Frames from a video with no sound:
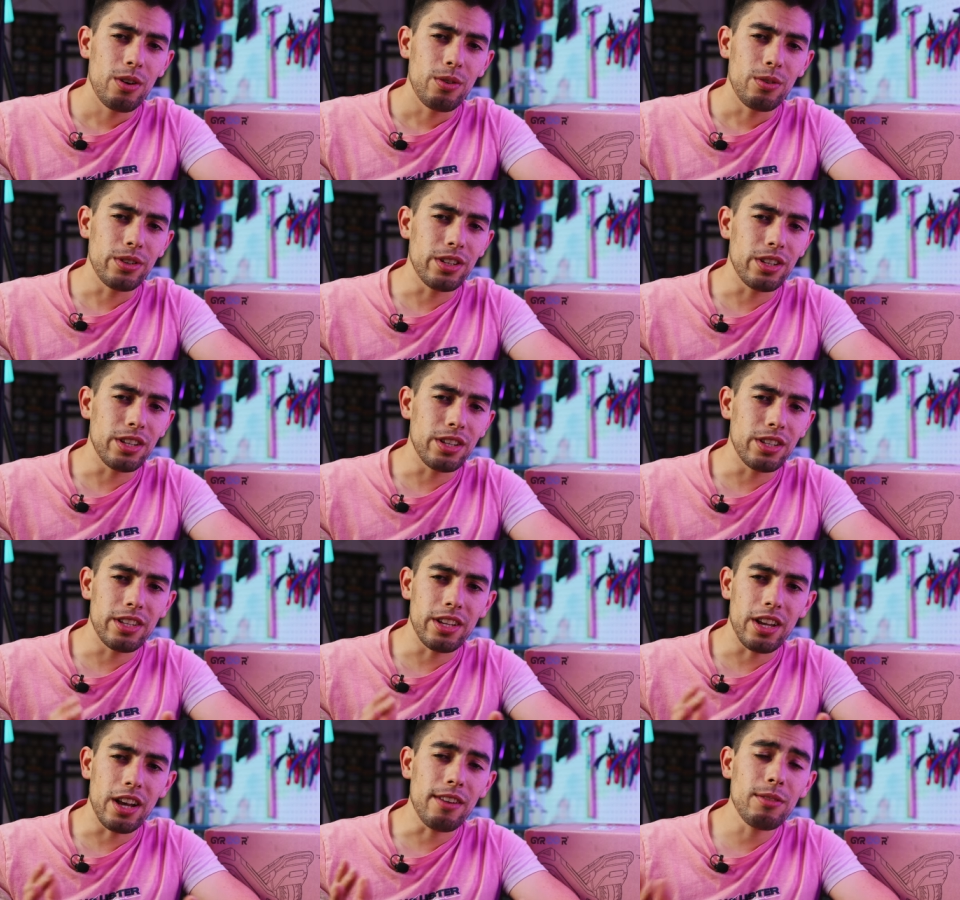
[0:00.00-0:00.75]
which
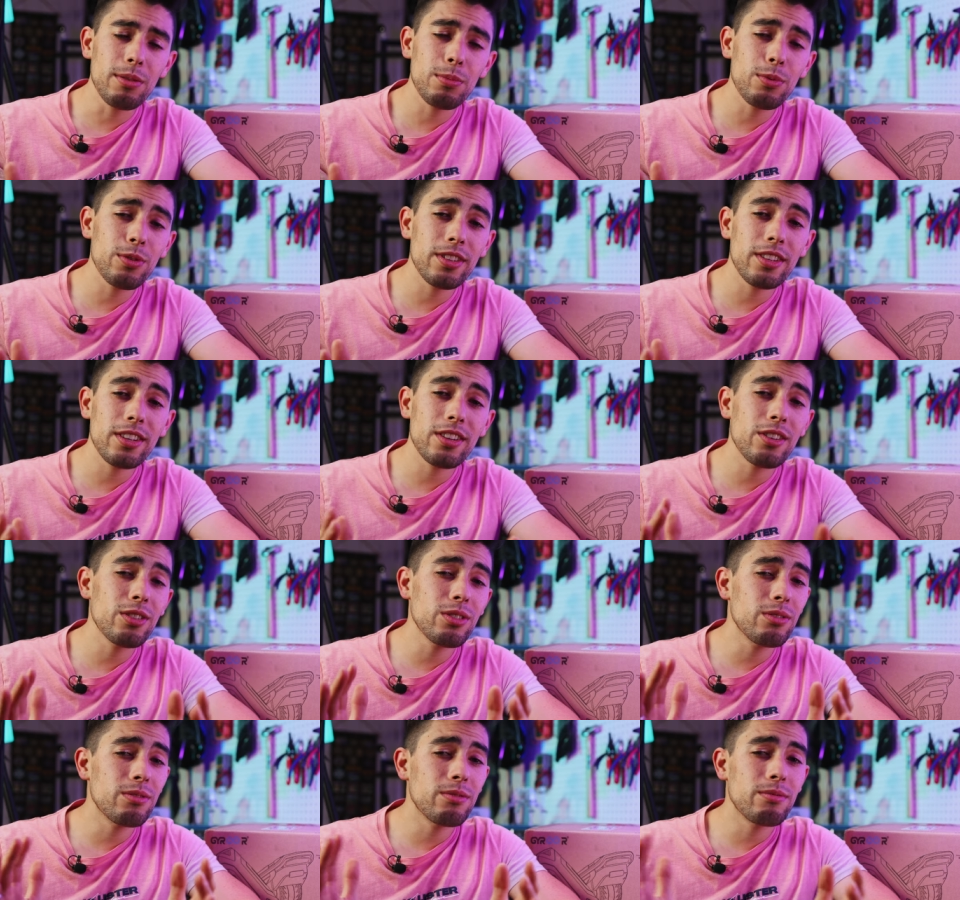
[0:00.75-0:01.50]
is a hoverboard that
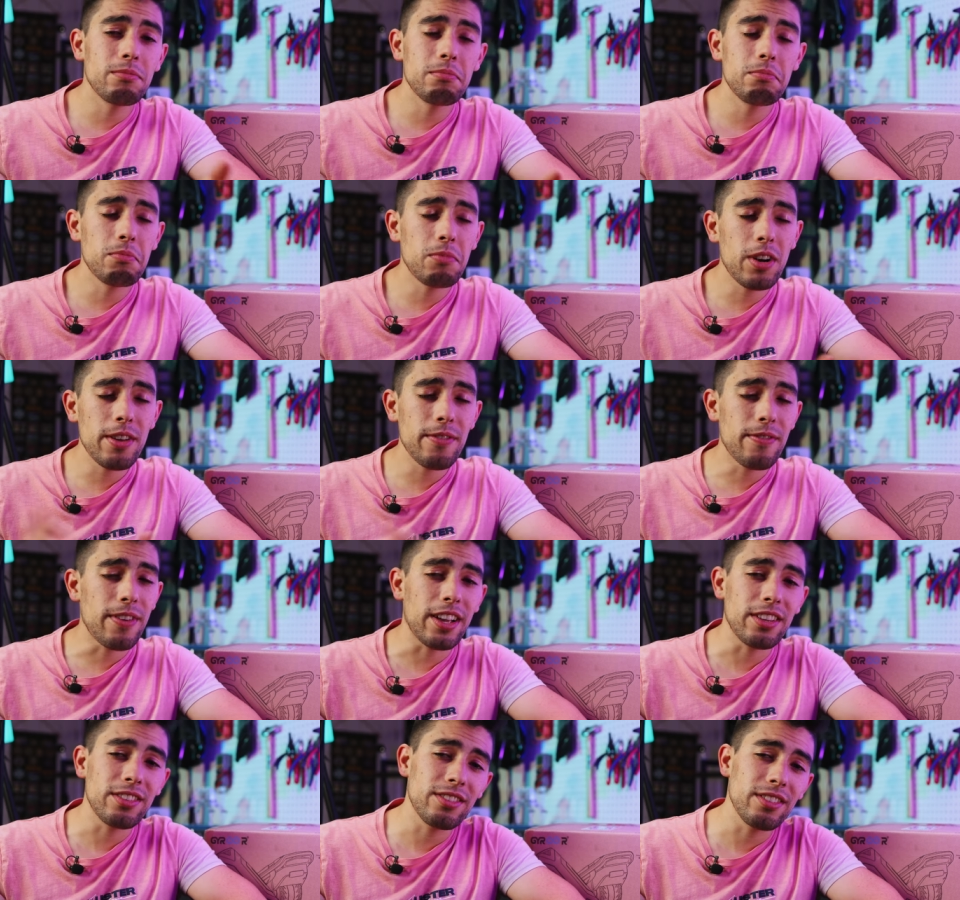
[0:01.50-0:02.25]
goes way
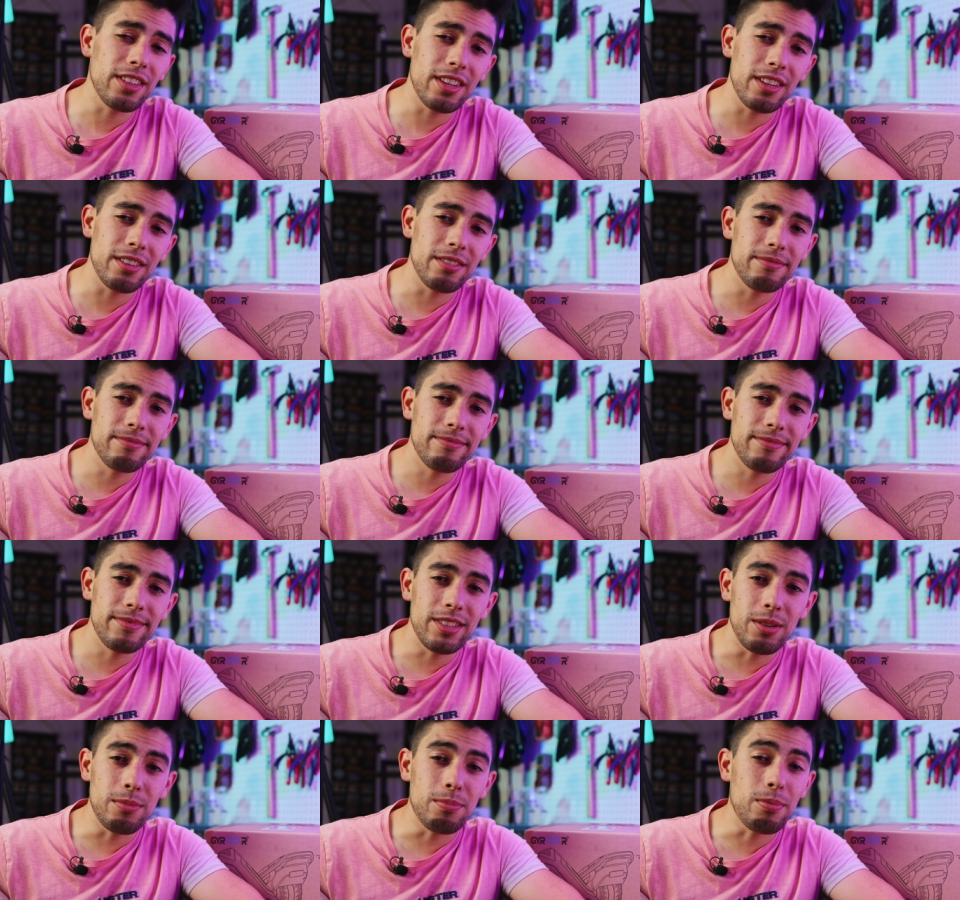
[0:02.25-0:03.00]
faster than
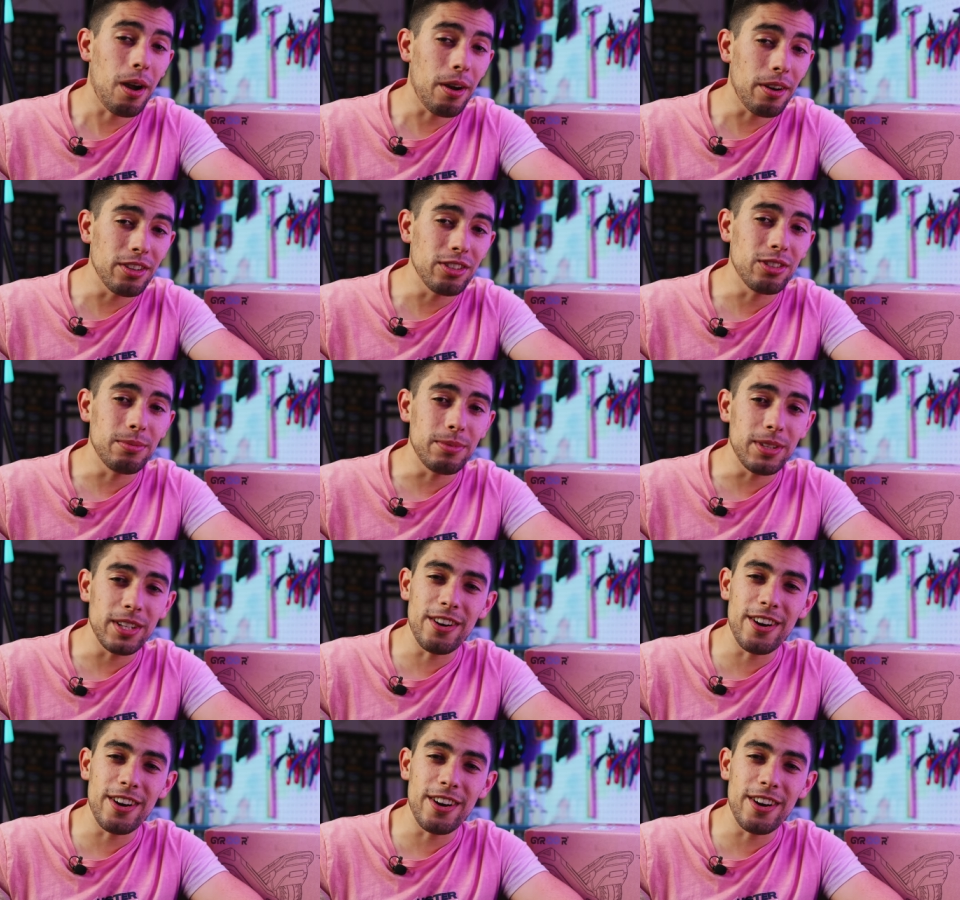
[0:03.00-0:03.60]
you probably should be